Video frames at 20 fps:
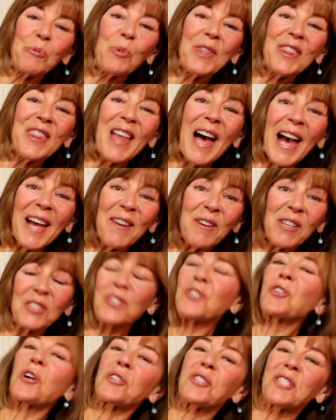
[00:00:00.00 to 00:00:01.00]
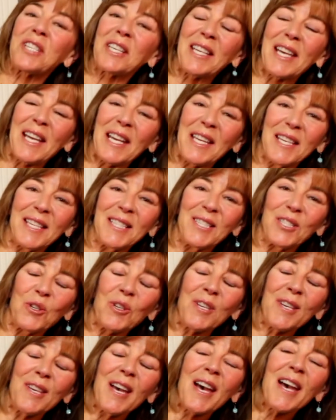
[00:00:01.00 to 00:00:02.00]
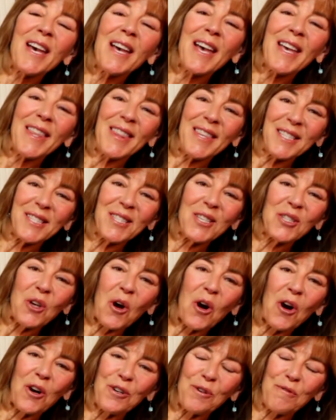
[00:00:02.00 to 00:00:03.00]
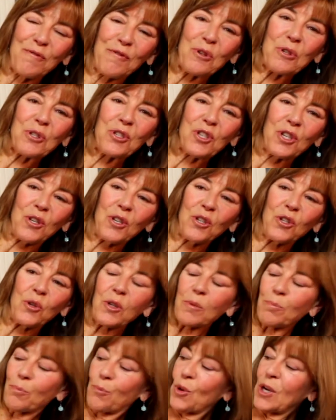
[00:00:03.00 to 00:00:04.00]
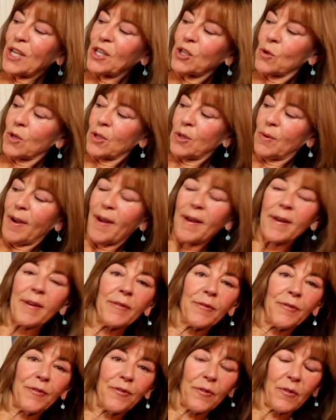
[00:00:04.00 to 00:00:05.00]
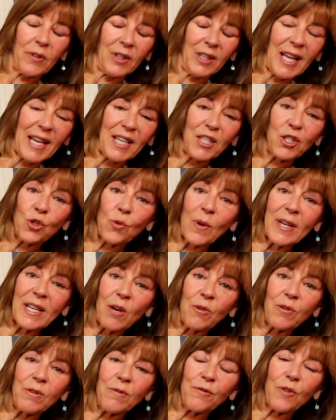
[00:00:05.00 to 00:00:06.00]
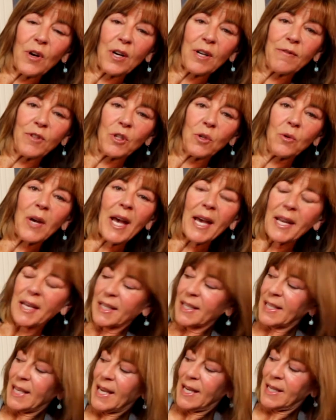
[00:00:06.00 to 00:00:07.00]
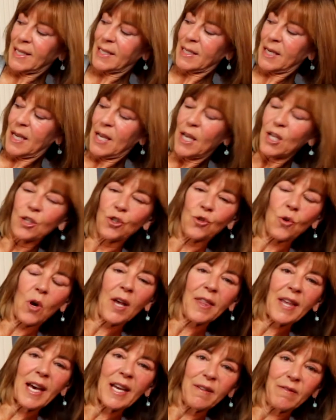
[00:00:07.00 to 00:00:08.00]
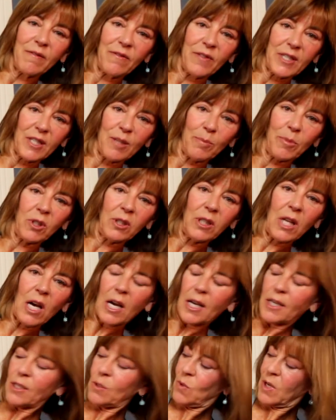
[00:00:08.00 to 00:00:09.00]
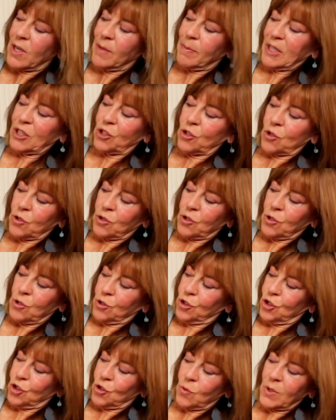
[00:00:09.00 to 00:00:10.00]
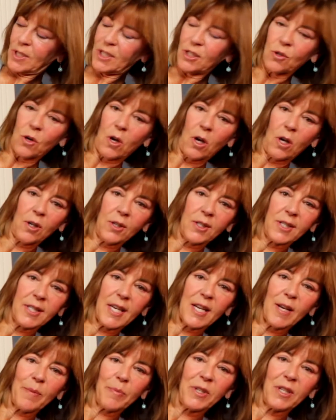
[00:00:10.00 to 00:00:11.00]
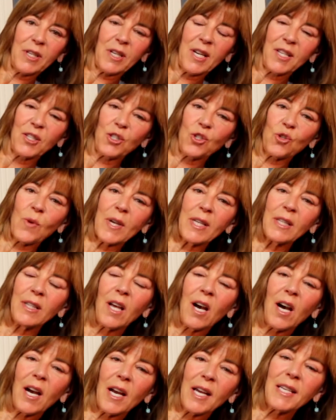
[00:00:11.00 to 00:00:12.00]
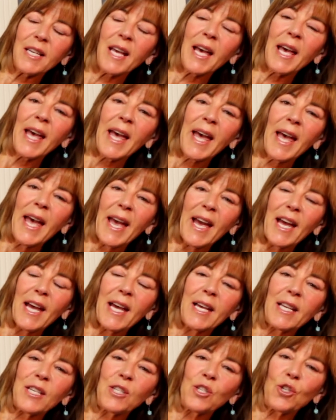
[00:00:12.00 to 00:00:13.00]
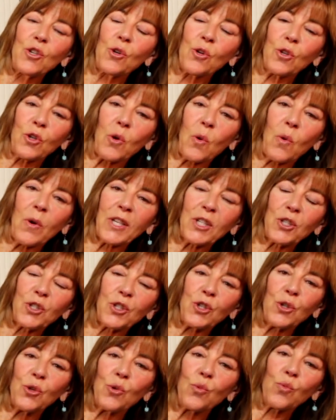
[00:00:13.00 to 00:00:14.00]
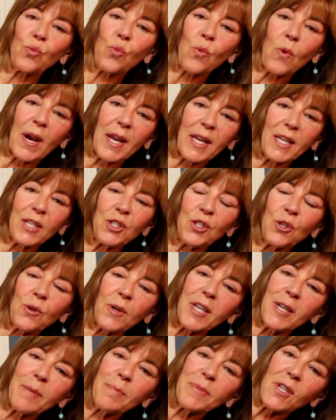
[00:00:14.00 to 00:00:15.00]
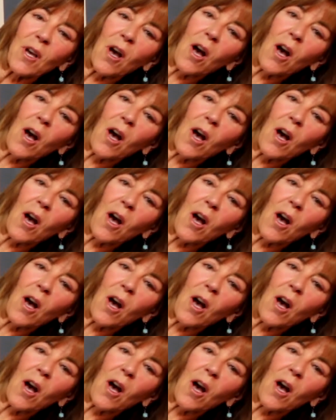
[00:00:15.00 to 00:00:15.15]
when that starts to get easy, this is a harder version. You can bring your legs straight out in front of you and again, draw that invisible line. You want to make sure your joints are all set up in a nice straight line, and you're going to raise your hips